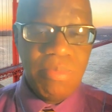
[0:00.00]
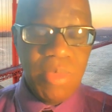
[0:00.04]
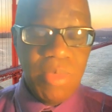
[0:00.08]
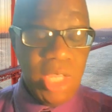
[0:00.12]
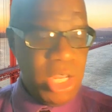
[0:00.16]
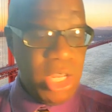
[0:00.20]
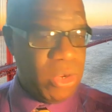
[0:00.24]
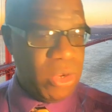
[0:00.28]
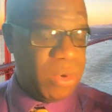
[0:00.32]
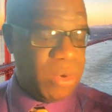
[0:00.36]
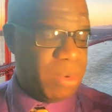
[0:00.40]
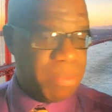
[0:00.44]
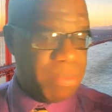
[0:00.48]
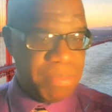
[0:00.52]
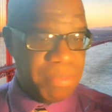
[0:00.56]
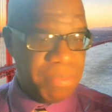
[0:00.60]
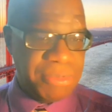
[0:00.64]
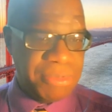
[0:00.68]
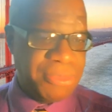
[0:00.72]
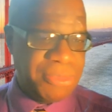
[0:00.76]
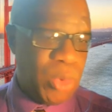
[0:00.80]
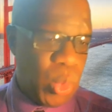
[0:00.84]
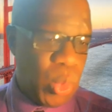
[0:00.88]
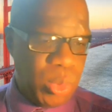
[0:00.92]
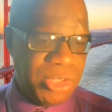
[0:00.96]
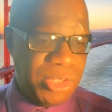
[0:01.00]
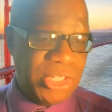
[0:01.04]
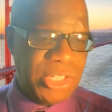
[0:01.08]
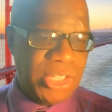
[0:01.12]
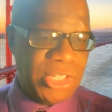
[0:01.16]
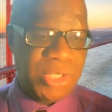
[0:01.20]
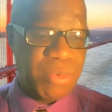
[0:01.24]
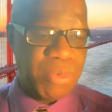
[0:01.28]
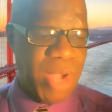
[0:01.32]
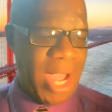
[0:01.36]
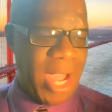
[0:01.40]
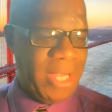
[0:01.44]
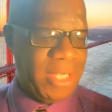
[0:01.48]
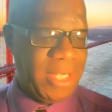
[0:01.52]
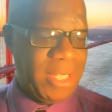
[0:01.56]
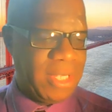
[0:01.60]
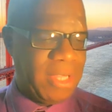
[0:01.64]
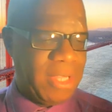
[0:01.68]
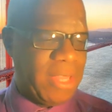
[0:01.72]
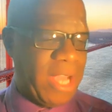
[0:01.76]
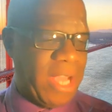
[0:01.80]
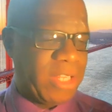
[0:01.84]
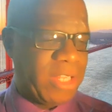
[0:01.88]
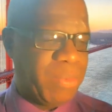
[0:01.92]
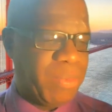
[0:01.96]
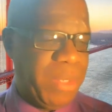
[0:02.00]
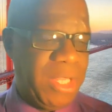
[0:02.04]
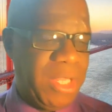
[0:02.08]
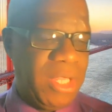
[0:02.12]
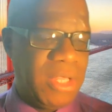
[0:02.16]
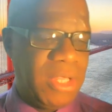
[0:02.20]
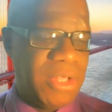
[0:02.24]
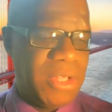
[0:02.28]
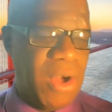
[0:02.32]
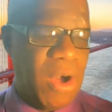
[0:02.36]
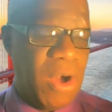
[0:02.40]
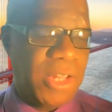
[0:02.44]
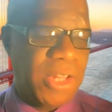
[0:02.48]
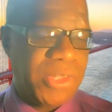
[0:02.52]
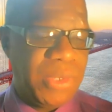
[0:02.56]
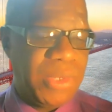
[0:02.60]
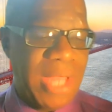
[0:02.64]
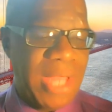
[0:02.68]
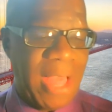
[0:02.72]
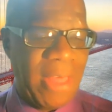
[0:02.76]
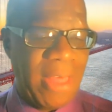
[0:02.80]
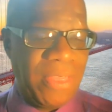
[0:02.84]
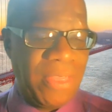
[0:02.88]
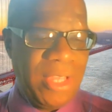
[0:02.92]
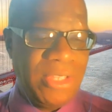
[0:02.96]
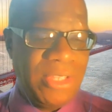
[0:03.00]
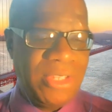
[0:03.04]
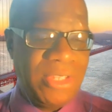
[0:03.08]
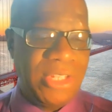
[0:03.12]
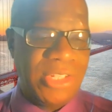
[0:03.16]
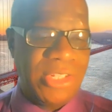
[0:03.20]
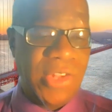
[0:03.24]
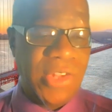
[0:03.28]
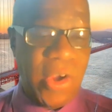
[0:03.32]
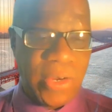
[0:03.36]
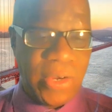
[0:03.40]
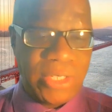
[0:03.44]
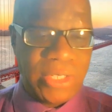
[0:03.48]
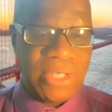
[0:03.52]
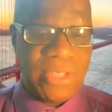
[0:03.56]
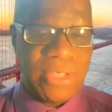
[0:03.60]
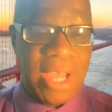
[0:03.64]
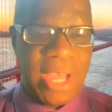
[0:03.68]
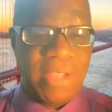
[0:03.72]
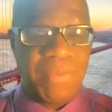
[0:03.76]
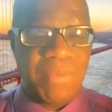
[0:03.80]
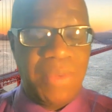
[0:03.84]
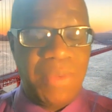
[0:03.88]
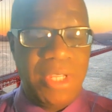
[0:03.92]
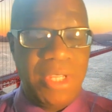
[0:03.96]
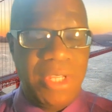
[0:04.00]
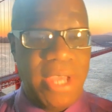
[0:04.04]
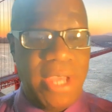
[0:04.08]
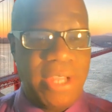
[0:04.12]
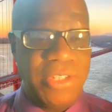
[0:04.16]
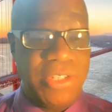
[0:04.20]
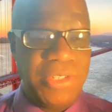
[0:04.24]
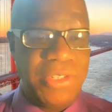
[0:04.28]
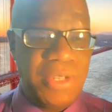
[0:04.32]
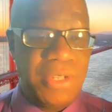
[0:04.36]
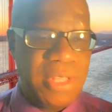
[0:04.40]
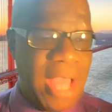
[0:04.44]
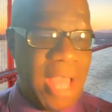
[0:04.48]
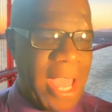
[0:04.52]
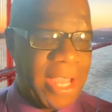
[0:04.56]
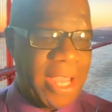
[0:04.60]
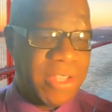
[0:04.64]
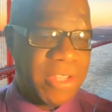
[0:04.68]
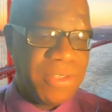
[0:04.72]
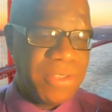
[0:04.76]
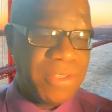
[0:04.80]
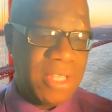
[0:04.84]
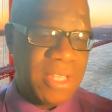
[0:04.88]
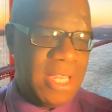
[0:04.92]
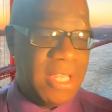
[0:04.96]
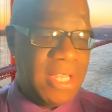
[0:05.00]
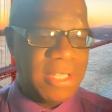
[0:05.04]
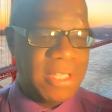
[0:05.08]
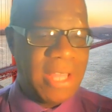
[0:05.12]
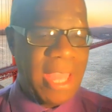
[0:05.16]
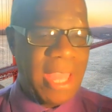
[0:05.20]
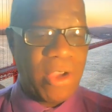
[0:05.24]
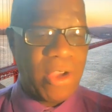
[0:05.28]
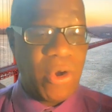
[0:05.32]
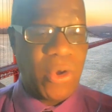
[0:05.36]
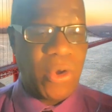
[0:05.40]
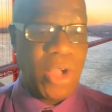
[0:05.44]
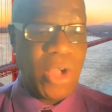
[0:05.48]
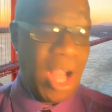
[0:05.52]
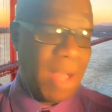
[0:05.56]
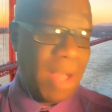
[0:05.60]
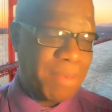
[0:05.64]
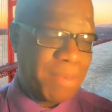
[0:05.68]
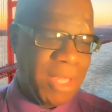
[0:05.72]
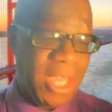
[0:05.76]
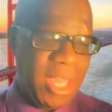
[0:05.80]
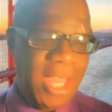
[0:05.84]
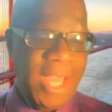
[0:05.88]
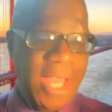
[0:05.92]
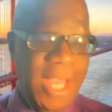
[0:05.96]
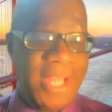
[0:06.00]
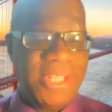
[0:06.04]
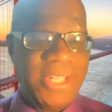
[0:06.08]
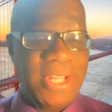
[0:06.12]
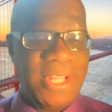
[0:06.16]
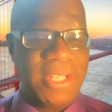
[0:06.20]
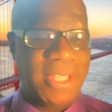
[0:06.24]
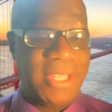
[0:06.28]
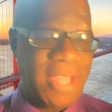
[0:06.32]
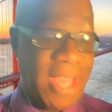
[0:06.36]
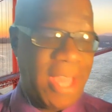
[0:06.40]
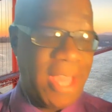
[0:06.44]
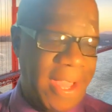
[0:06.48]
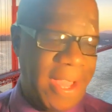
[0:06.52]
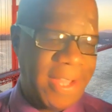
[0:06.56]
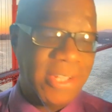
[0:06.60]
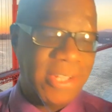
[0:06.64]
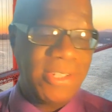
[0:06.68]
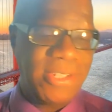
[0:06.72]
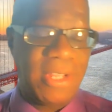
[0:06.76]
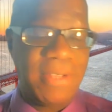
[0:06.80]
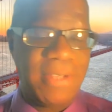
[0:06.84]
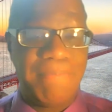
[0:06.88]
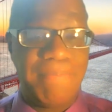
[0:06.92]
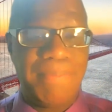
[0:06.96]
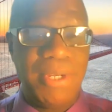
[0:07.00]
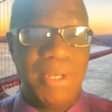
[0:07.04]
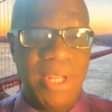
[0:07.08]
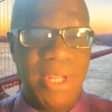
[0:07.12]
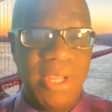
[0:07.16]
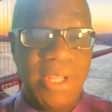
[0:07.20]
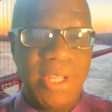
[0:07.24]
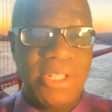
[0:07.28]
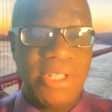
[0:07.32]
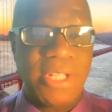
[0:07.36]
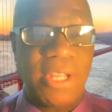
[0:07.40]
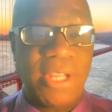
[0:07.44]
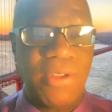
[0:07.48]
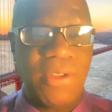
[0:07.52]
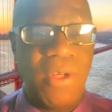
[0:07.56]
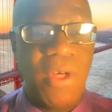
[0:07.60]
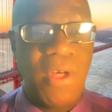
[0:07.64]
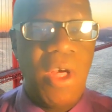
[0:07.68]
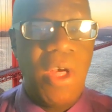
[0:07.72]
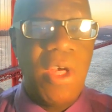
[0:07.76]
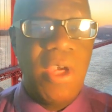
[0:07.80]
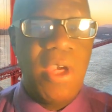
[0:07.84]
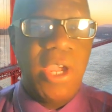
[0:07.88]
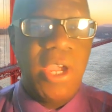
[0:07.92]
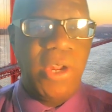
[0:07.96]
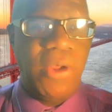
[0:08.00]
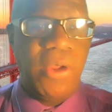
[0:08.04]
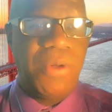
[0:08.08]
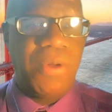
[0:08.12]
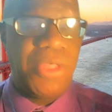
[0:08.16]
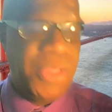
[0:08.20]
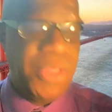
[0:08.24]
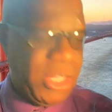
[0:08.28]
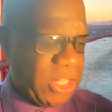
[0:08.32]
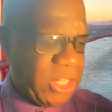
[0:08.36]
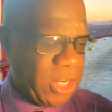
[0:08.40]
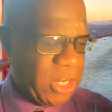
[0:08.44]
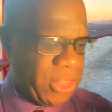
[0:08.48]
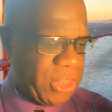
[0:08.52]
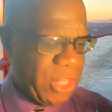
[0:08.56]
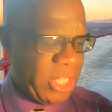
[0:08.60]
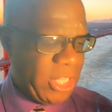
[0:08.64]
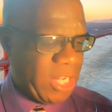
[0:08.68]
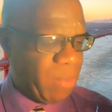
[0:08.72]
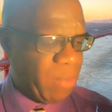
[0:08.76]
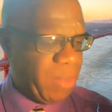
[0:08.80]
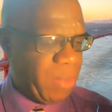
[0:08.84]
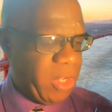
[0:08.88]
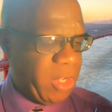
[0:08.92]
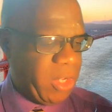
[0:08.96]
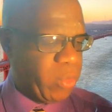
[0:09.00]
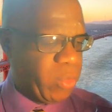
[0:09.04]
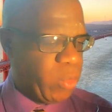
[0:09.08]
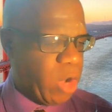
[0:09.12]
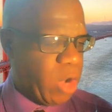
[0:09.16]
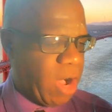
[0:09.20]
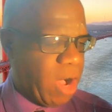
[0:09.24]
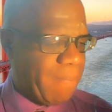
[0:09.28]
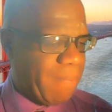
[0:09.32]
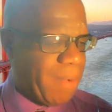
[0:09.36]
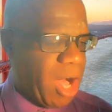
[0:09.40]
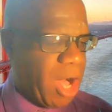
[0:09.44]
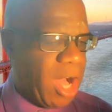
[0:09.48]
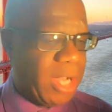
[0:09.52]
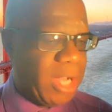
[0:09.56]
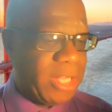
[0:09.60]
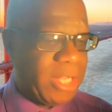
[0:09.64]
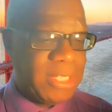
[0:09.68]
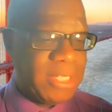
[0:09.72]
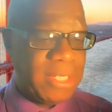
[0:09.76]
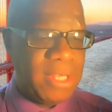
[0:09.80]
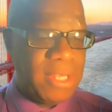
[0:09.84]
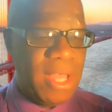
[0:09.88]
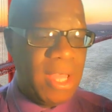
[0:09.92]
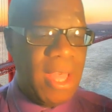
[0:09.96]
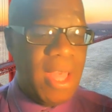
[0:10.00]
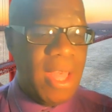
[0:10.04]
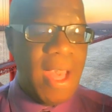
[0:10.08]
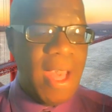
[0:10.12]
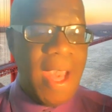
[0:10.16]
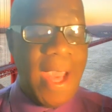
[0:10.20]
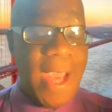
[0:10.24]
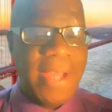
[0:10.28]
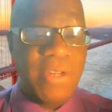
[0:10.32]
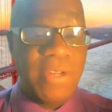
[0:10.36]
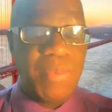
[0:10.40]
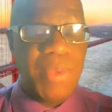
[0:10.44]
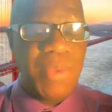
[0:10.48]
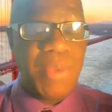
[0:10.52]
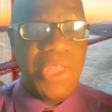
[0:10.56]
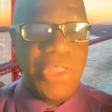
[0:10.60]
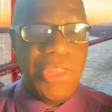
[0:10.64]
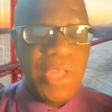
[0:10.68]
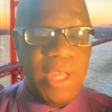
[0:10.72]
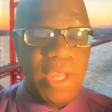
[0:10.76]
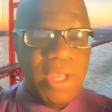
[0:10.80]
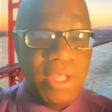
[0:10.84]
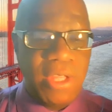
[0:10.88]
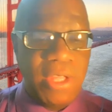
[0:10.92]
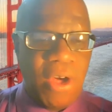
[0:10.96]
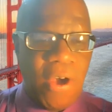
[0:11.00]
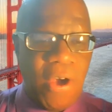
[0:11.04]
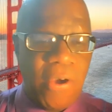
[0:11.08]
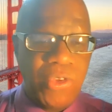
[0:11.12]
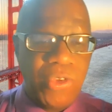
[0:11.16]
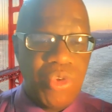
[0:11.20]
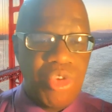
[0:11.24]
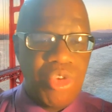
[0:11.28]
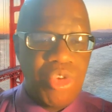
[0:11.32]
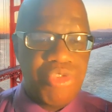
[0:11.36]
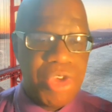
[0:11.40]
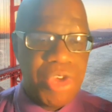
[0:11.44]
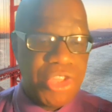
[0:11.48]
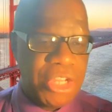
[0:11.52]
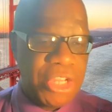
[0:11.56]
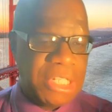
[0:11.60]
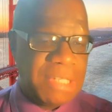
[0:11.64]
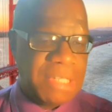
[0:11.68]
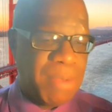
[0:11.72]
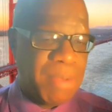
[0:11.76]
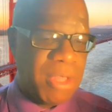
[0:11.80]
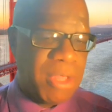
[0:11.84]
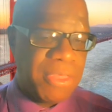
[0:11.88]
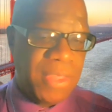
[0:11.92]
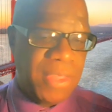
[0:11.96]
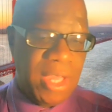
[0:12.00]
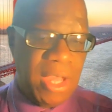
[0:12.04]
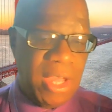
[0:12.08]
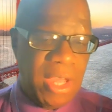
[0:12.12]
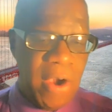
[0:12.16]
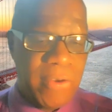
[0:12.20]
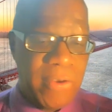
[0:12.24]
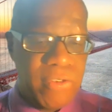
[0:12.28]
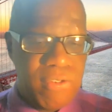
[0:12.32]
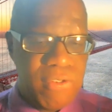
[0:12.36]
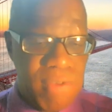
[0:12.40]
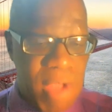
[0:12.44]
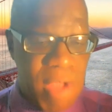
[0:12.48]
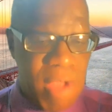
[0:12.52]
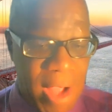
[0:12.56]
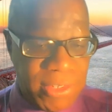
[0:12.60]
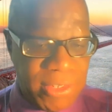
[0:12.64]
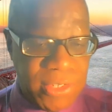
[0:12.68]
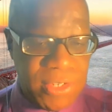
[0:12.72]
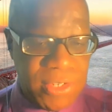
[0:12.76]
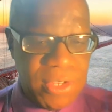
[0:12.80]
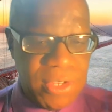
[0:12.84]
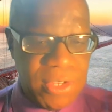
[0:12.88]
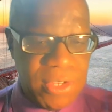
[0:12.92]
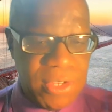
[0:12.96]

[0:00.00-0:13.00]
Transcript: you know, foods, right? That we also like, the dessert that we tend to like to eat, like our cupcakes and cakes and puddings. And, you know, these are things that we grew up on and we think are nutritious, but they are not